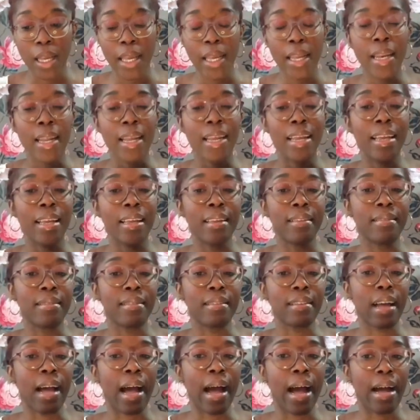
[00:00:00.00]
It
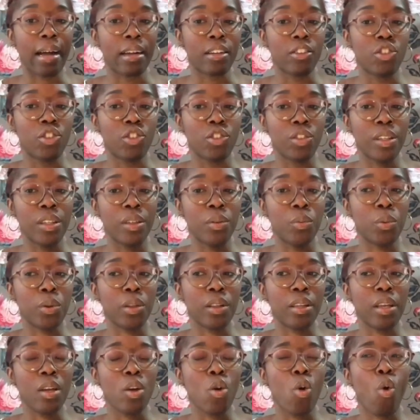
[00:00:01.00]
is actually
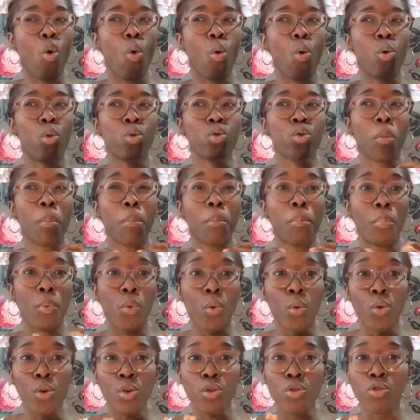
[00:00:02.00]
what they called
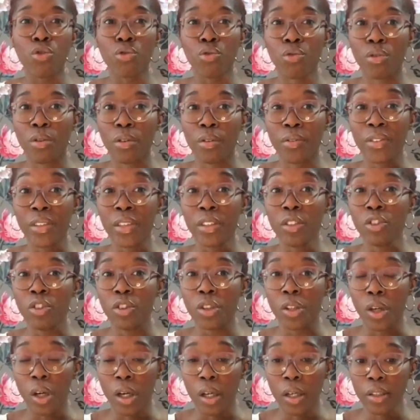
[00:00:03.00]
board stuff in
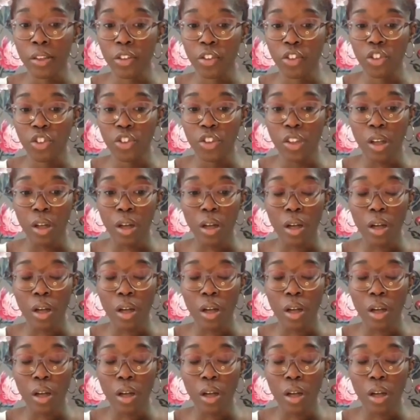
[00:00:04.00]
Dutch.